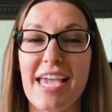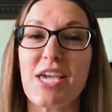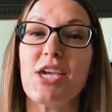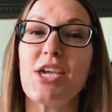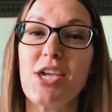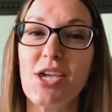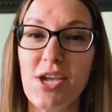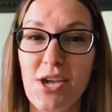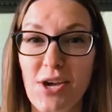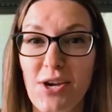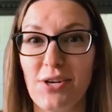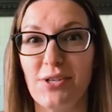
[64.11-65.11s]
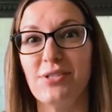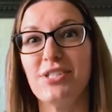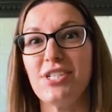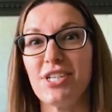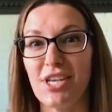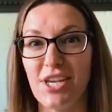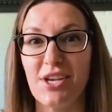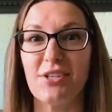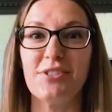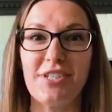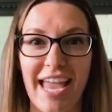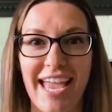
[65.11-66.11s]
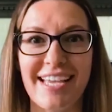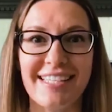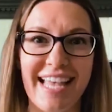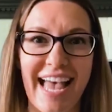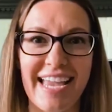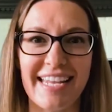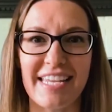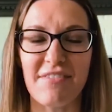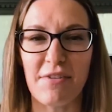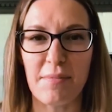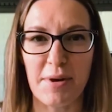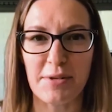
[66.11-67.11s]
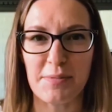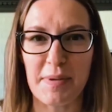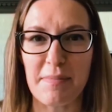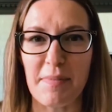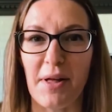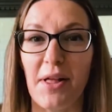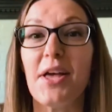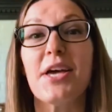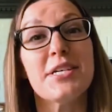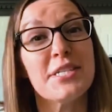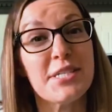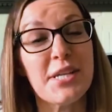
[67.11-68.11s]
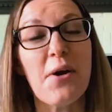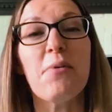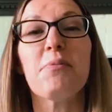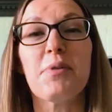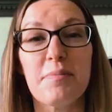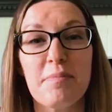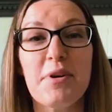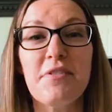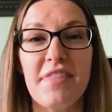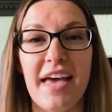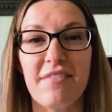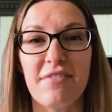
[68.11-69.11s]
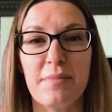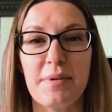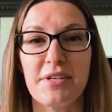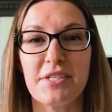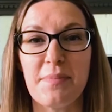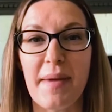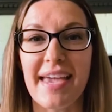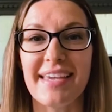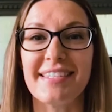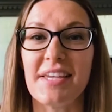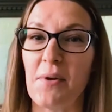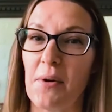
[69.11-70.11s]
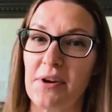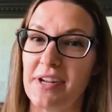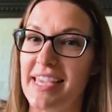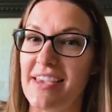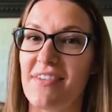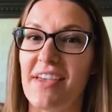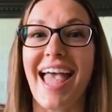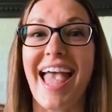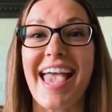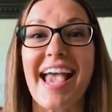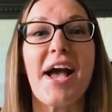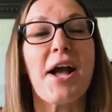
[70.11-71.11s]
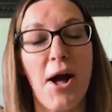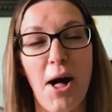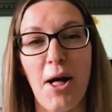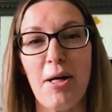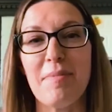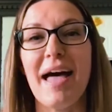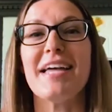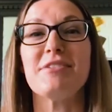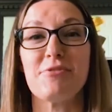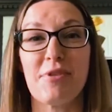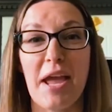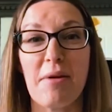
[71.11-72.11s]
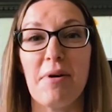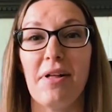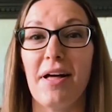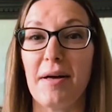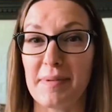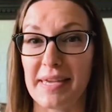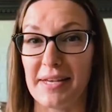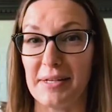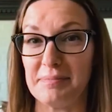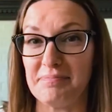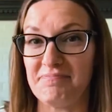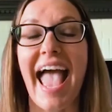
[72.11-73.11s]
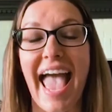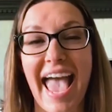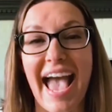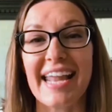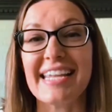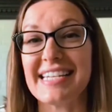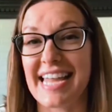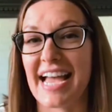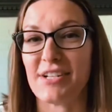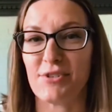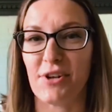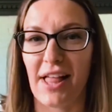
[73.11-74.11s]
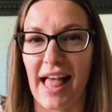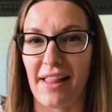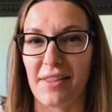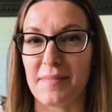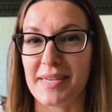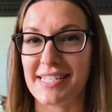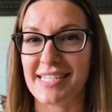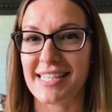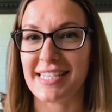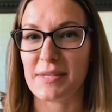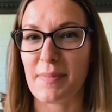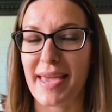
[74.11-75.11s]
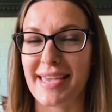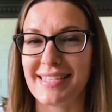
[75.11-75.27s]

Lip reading: huge anxiety for most people. So remove that from your space in order to give it a calm and tranquil appeal. Add a natural element to the space,